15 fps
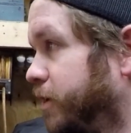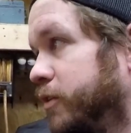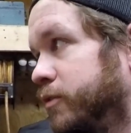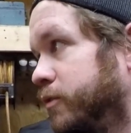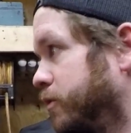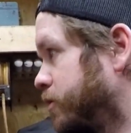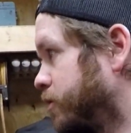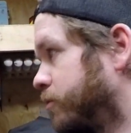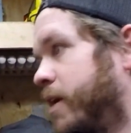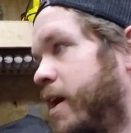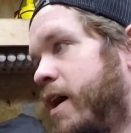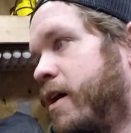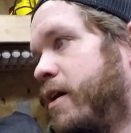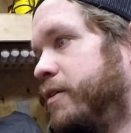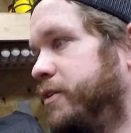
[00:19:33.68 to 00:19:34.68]
look
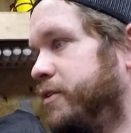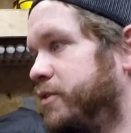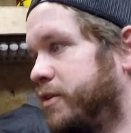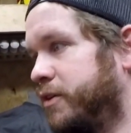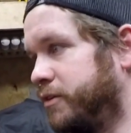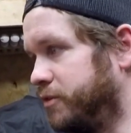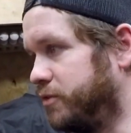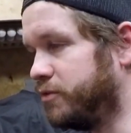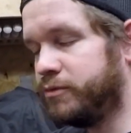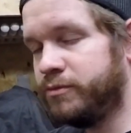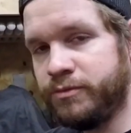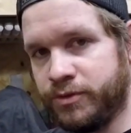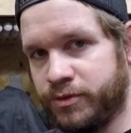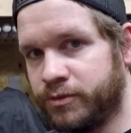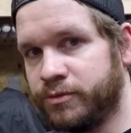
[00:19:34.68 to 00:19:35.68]
around, and
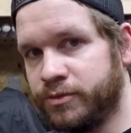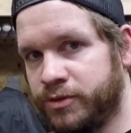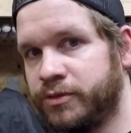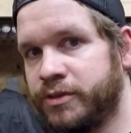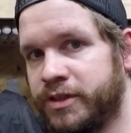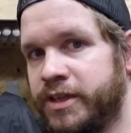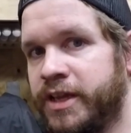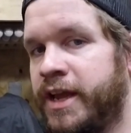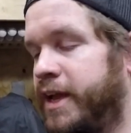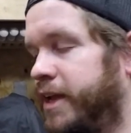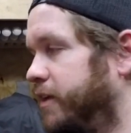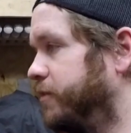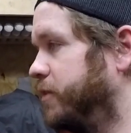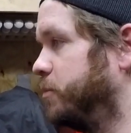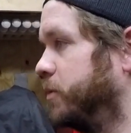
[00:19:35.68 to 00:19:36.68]
you'll get the hang
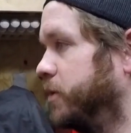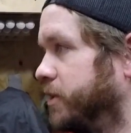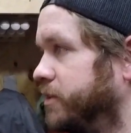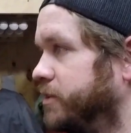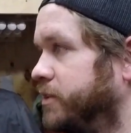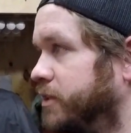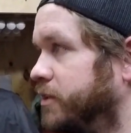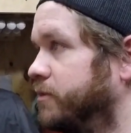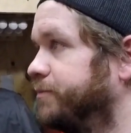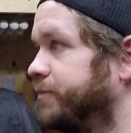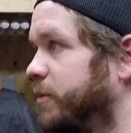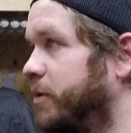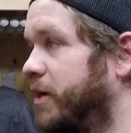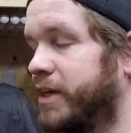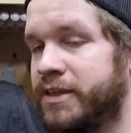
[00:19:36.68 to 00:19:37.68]
of it. But
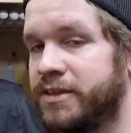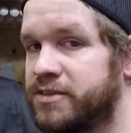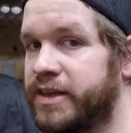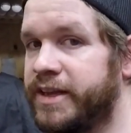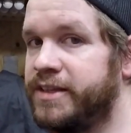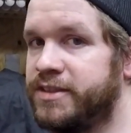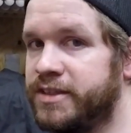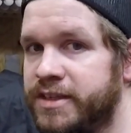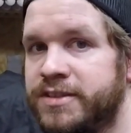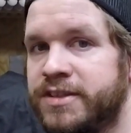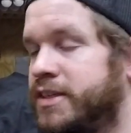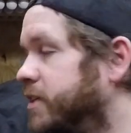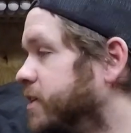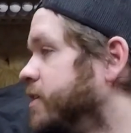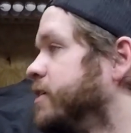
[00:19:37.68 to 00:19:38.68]
I'm not going to say it's
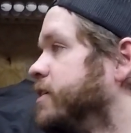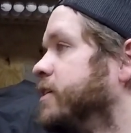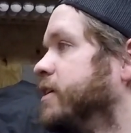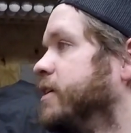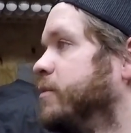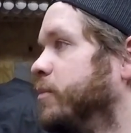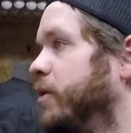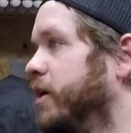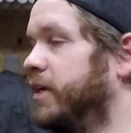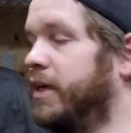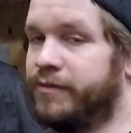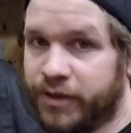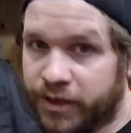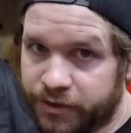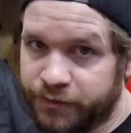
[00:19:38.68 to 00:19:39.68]
easy, but
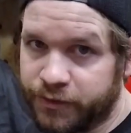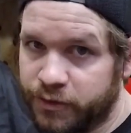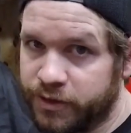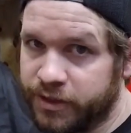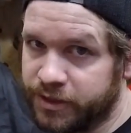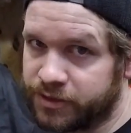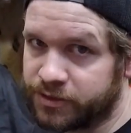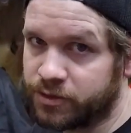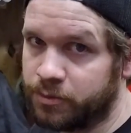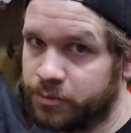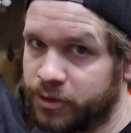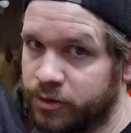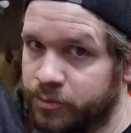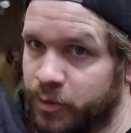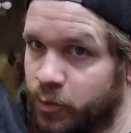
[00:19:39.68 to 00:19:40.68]
I've done a few of these, so I'm a
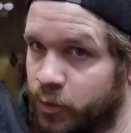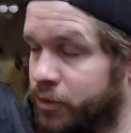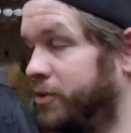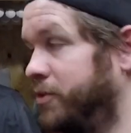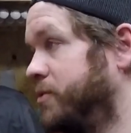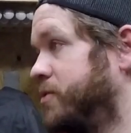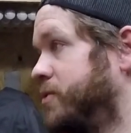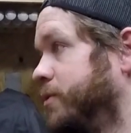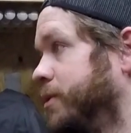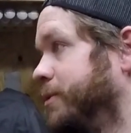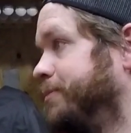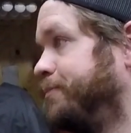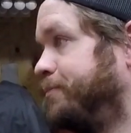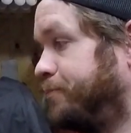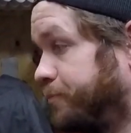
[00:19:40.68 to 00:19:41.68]
little bit more used to it.
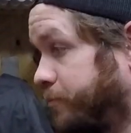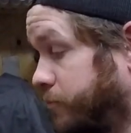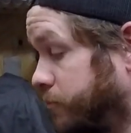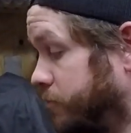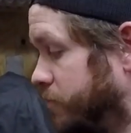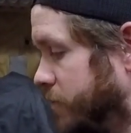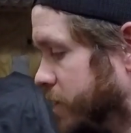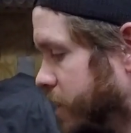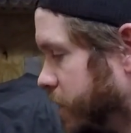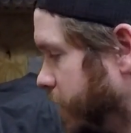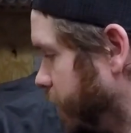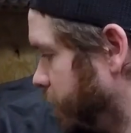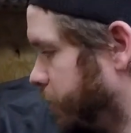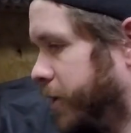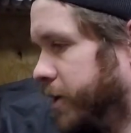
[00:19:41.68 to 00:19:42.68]

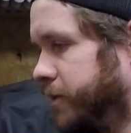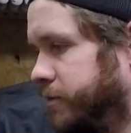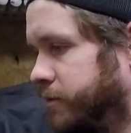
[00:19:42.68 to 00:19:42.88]
Anyway,